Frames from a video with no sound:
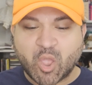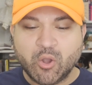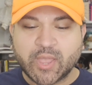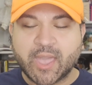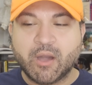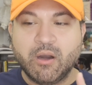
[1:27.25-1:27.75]

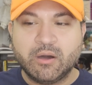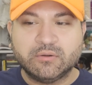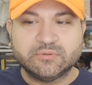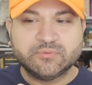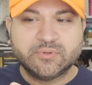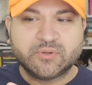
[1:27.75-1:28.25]
Okay,
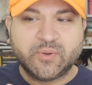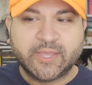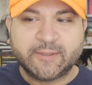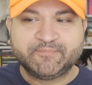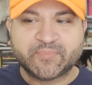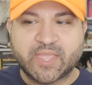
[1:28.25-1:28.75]
oh, real
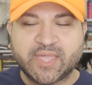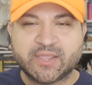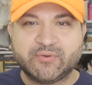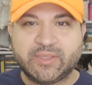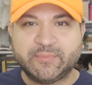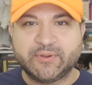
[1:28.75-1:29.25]
quick, I
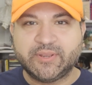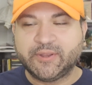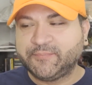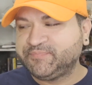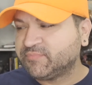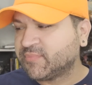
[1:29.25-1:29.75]
got creamer in
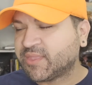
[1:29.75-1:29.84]
here.